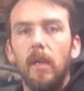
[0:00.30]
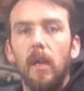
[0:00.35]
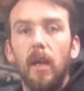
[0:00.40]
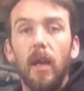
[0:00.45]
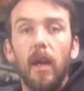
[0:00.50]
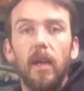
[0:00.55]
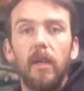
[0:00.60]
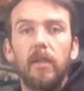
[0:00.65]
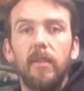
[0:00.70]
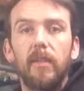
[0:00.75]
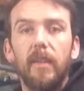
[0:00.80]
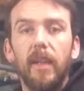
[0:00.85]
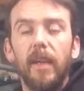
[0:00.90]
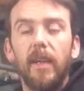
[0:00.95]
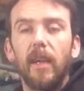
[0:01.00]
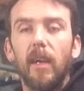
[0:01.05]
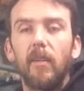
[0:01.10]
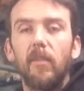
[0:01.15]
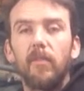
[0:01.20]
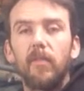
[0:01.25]
Today
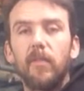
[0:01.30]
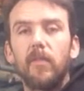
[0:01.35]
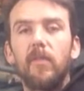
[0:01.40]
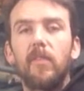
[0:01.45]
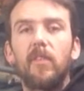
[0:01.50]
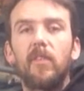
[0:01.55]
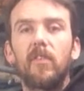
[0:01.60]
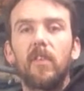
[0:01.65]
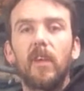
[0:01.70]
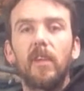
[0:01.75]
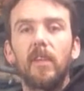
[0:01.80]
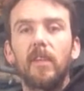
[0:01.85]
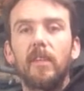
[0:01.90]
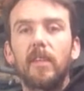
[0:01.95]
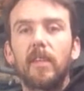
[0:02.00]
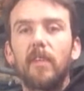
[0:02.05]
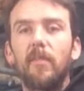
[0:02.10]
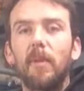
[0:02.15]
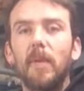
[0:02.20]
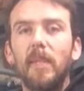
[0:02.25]
I've decided to
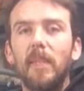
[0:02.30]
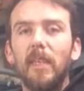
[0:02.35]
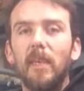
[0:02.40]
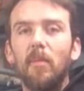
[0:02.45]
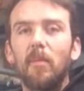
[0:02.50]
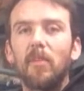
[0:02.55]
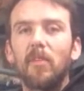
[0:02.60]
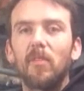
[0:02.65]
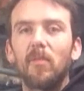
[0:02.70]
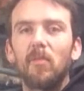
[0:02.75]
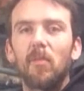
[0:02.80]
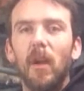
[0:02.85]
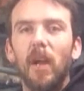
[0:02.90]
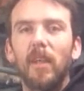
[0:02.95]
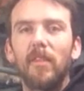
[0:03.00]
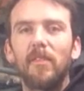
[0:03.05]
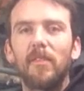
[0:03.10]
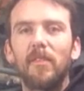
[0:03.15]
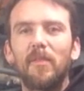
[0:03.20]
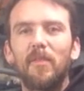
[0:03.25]
give my neighbours a
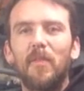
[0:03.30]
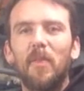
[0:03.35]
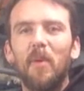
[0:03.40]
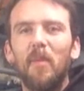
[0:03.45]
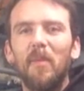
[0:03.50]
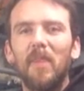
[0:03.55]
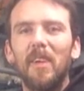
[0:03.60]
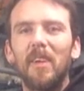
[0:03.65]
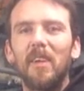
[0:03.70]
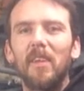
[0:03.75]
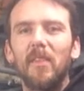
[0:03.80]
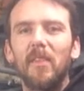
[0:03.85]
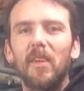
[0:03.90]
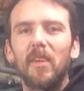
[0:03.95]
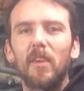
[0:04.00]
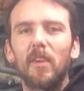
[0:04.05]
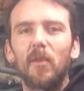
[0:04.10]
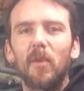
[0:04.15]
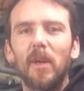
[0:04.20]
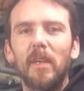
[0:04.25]
rest from
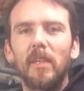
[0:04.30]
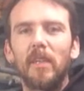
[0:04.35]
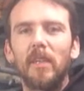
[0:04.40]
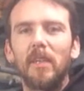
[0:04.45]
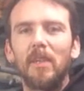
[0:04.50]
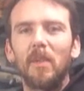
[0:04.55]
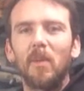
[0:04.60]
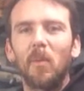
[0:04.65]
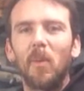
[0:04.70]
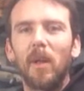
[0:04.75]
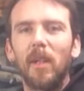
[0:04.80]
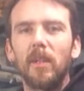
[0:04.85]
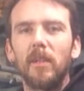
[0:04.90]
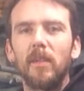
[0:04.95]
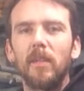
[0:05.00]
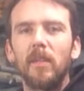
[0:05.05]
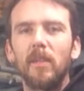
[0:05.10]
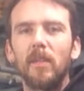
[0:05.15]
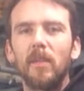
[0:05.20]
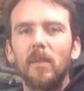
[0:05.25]
the grinding and the
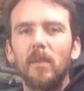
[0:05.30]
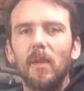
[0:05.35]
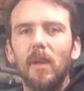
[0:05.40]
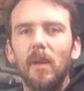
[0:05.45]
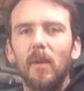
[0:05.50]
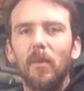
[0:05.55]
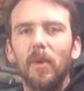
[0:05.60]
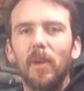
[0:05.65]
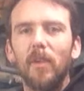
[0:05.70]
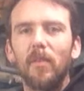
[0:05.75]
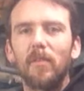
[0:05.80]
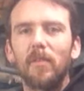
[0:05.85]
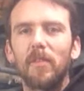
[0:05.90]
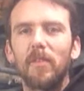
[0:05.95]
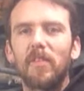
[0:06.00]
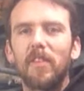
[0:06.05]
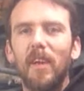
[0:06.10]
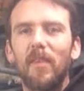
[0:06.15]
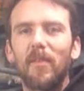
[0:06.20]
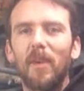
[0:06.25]
welding that went on for
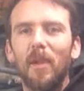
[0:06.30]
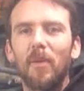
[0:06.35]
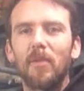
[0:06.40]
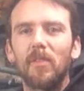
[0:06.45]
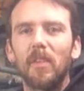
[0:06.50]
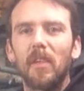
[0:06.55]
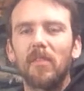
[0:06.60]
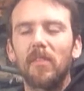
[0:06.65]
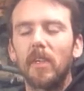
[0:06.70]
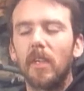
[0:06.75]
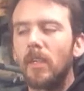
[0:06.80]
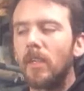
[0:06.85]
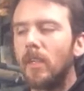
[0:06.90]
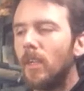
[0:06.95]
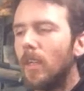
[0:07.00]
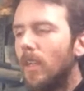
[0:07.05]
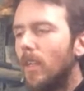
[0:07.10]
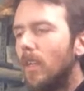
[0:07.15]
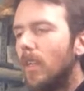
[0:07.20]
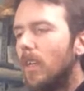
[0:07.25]
several hours yesterday.
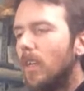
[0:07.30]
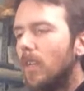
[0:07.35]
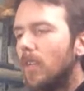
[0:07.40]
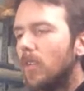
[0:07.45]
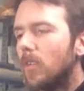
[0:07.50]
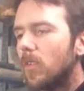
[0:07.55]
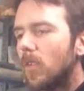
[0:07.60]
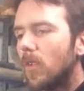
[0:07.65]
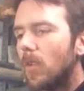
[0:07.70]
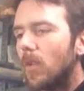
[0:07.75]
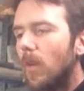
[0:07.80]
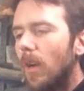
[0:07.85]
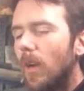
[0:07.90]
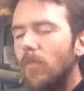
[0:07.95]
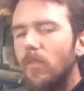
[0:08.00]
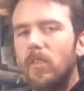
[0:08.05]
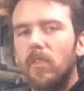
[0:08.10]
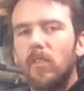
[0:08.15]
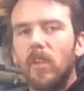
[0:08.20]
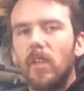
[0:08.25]
So
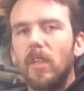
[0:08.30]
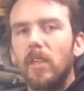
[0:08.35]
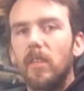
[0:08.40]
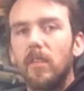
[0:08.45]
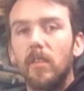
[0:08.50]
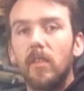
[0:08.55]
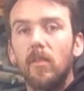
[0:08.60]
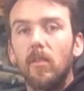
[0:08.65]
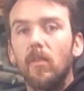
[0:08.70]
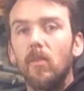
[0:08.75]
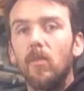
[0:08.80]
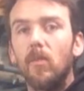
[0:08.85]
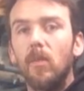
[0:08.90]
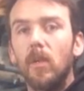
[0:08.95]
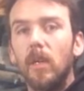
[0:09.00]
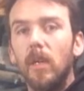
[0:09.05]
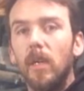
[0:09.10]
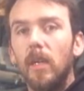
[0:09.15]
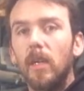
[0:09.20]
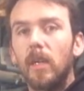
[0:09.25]
I've decided to do
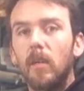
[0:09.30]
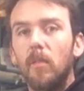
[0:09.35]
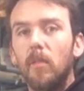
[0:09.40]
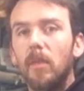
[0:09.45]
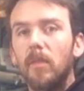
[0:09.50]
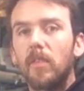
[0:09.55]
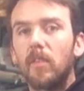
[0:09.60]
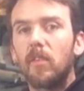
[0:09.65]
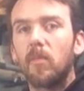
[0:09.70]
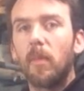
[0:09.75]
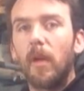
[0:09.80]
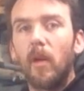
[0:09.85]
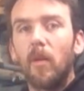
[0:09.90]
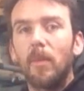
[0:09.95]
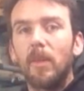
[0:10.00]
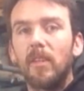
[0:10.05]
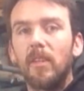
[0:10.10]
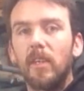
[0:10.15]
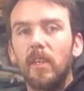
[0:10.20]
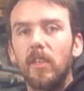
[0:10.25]
a little bit of
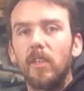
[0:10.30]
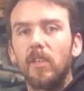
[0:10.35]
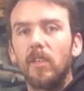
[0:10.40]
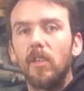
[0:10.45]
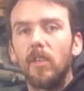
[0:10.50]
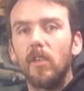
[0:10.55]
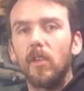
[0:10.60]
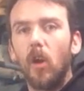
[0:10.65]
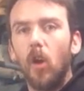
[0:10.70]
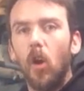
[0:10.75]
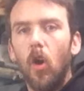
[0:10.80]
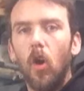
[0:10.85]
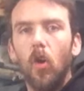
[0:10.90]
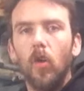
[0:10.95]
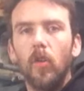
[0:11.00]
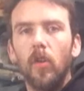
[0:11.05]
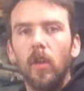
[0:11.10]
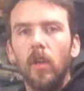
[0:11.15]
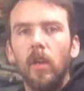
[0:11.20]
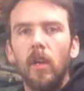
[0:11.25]
experimentation
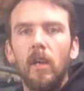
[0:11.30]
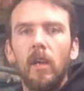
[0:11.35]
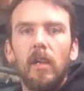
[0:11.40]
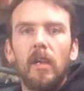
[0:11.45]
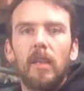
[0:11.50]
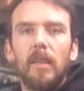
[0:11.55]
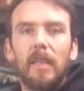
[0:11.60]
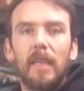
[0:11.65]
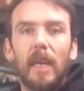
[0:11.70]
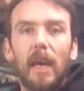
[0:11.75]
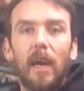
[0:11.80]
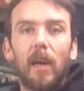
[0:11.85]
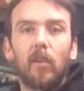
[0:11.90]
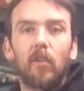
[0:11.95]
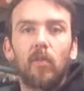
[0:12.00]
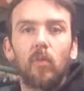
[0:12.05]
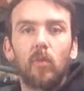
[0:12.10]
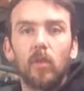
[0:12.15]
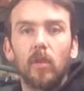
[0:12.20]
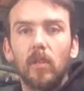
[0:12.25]
on the
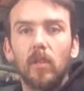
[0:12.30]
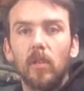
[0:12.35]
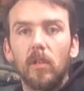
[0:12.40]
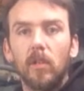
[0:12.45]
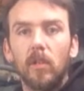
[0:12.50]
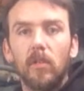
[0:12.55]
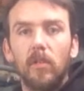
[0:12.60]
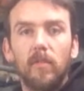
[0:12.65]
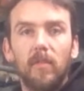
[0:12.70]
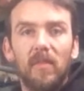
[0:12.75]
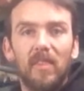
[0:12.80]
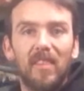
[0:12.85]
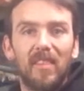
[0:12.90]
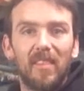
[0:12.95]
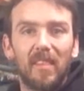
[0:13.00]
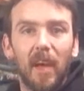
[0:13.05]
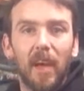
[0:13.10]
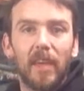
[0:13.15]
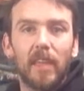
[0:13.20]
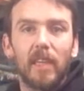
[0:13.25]
actual
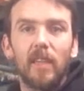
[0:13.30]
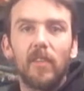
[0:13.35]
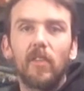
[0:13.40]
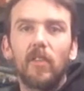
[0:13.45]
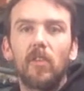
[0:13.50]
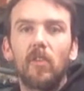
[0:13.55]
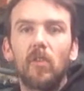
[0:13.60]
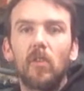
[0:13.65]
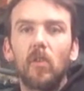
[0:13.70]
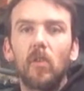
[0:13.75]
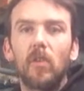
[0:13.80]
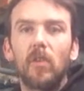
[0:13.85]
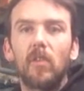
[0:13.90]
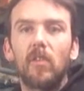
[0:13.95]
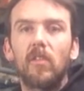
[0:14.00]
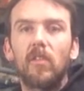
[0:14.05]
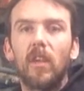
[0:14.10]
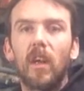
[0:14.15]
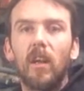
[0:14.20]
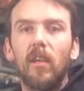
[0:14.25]
design of the sword
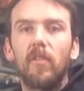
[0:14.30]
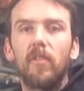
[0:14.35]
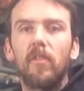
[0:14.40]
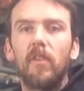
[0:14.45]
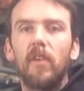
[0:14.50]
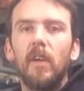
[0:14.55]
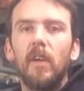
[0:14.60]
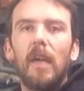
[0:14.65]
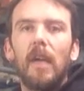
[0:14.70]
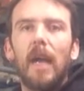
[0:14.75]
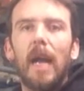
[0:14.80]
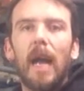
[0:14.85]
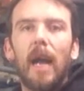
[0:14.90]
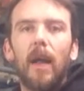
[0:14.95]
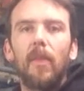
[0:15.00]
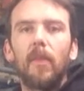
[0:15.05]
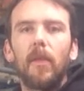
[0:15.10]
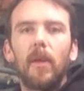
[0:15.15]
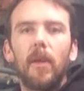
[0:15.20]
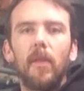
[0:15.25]
itself
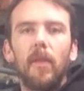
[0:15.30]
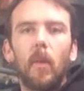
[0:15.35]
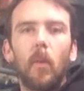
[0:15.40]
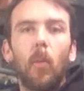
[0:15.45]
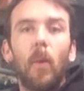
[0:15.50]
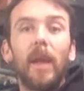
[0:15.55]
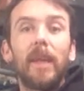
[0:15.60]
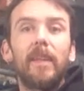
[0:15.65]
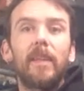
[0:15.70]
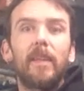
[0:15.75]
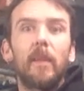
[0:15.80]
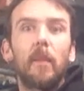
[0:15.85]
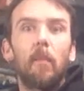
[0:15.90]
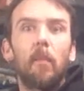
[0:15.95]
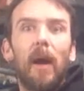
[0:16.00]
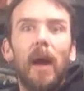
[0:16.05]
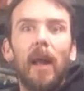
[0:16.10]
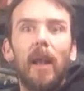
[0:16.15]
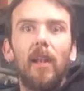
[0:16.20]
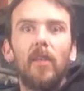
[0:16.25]
and the weight and the
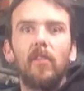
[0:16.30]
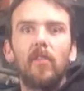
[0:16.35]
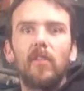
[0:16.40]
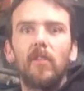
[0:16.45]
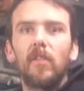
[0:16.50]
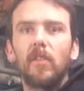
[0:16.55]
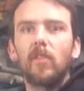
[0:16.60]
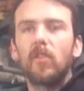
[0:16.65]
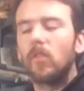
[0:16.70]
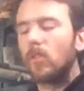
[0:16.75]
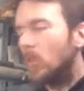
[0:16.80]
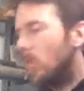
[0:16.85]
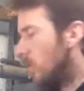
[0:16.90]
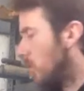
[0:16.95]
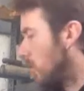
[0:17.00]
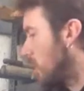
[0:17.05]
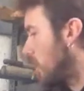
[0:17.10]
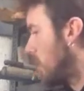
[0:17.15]
balance of the sword.